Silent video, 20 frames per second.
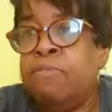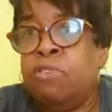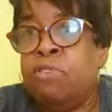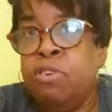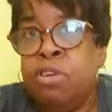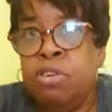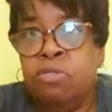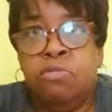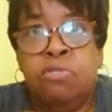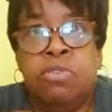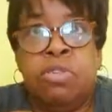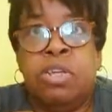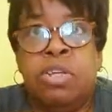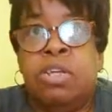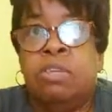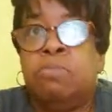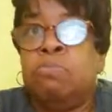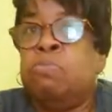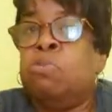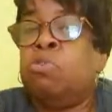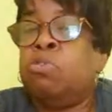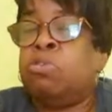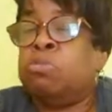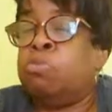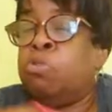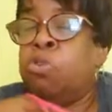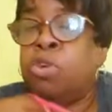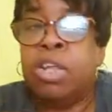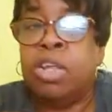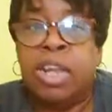you're interested in,
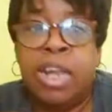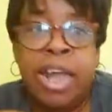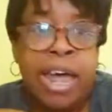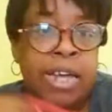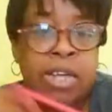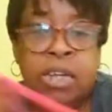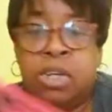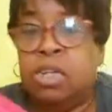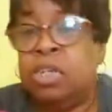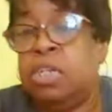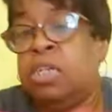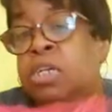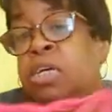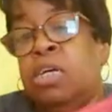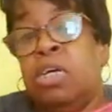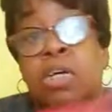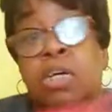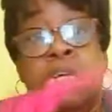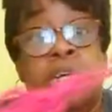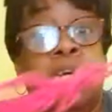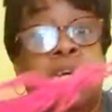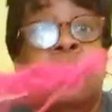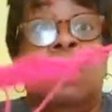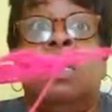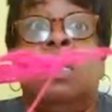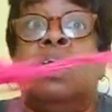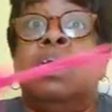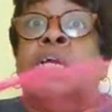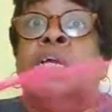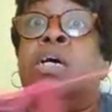more than likely,
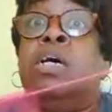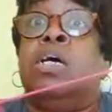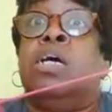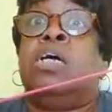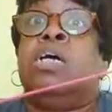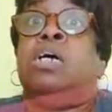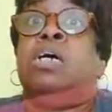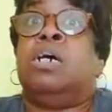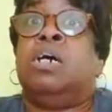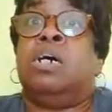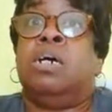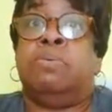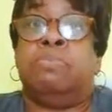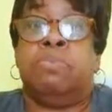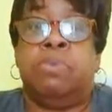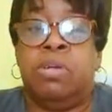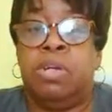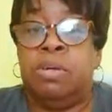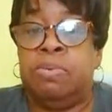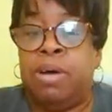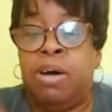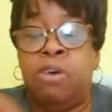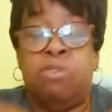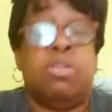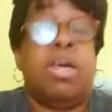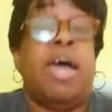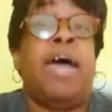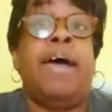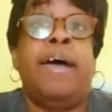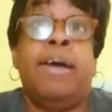Clubhouse
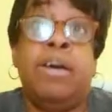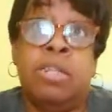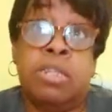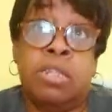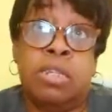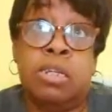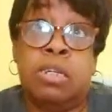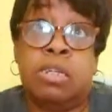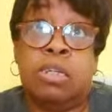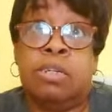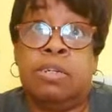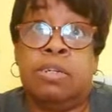has it.